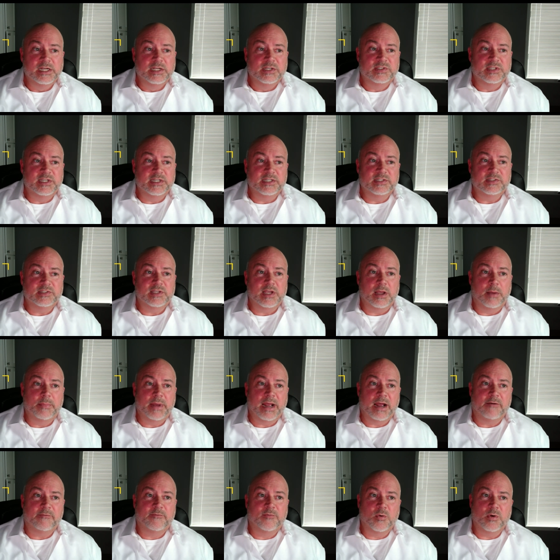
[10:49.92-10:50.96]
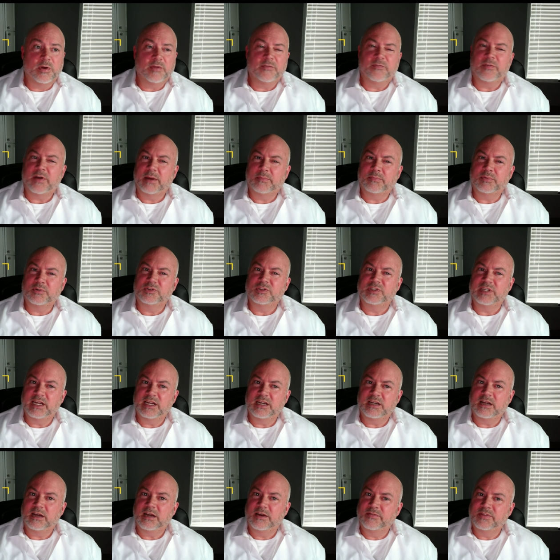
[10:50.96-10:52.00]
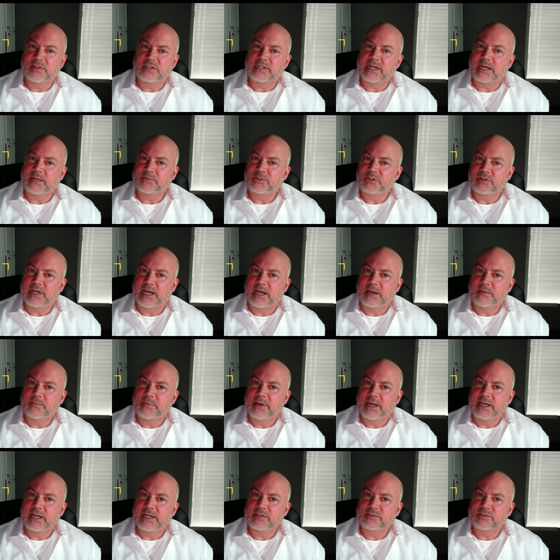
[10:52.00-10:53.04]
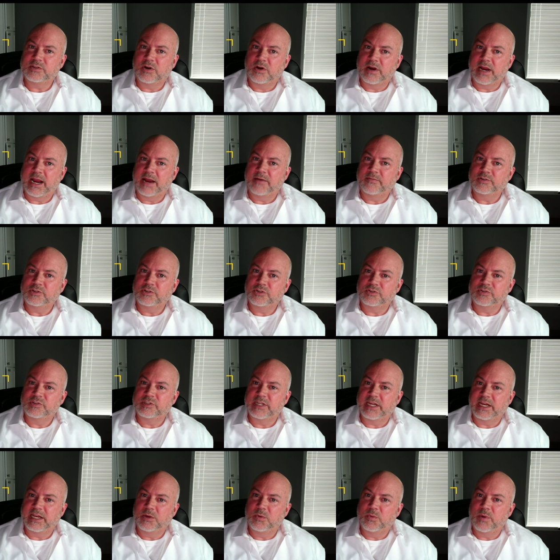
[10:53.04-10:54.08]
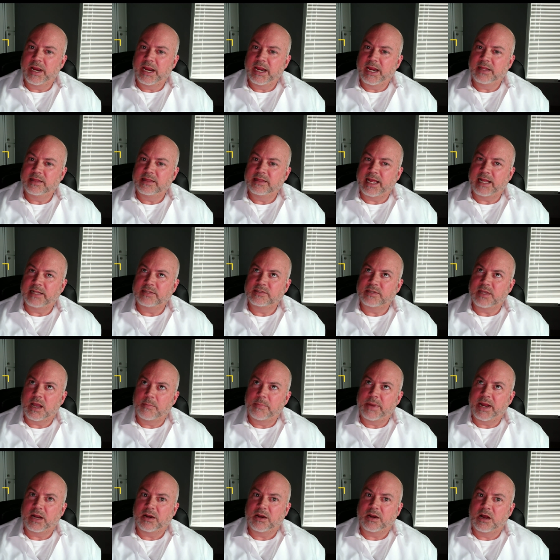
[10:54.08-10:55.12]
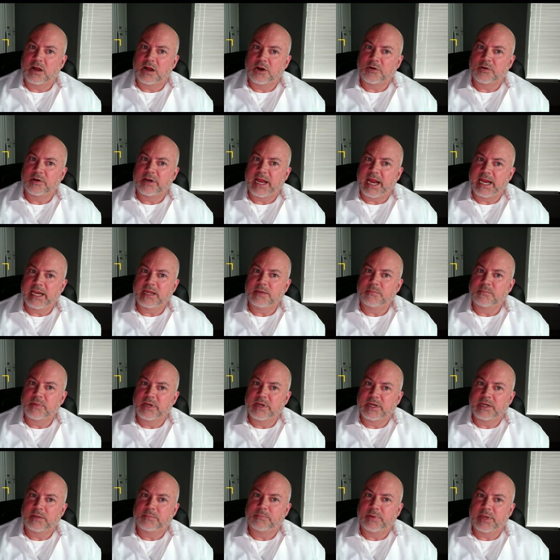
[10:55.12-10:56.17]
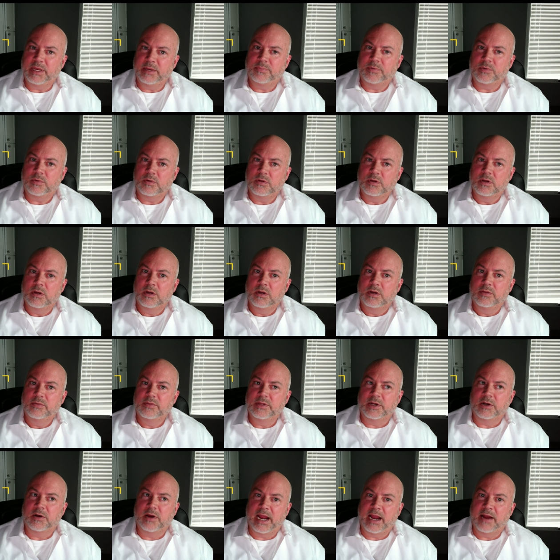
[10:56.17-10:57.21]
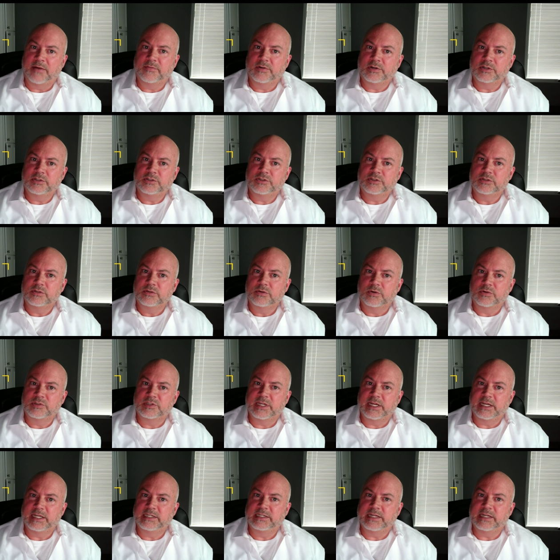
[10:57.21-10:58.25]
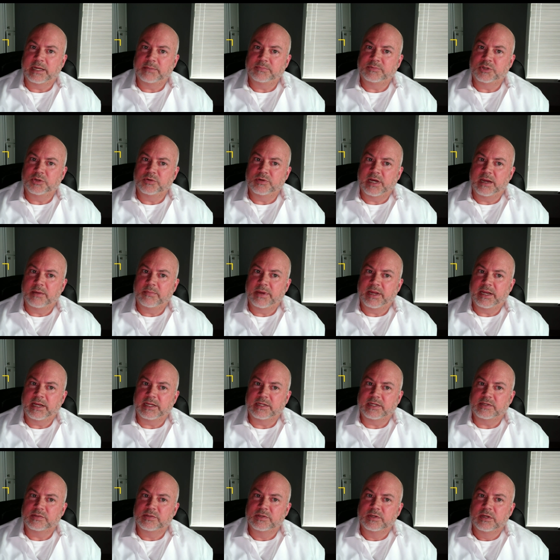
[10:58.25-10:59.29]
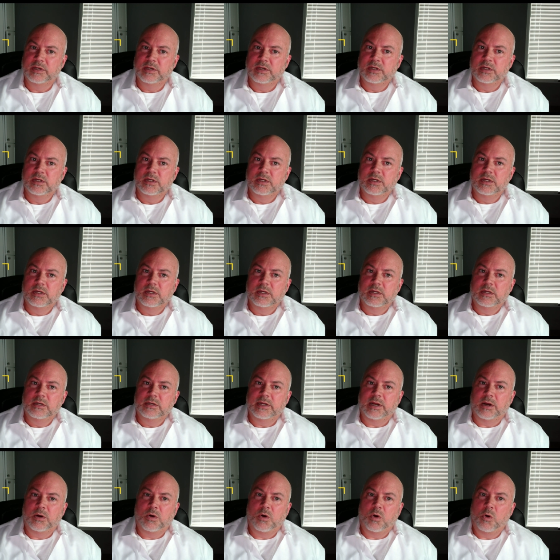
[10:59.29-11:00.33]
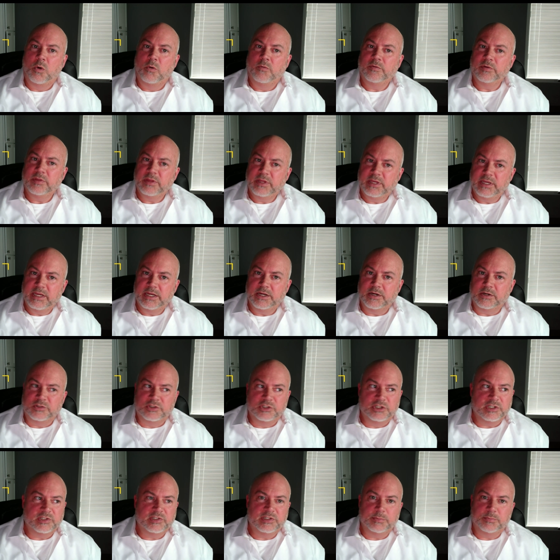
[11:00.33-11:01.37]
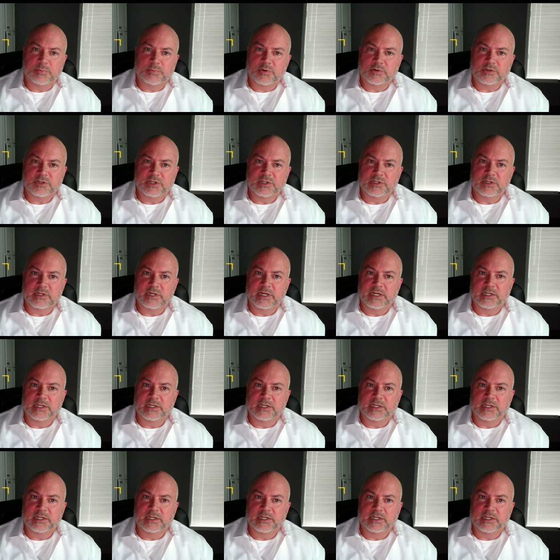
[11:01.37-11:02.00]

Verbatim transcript: Since about forty-five percent of the type two diabetics are average or skinny weight, that's about one hundred eighty million people that are average or skinny type two diabetics. Now, over the years, just to put you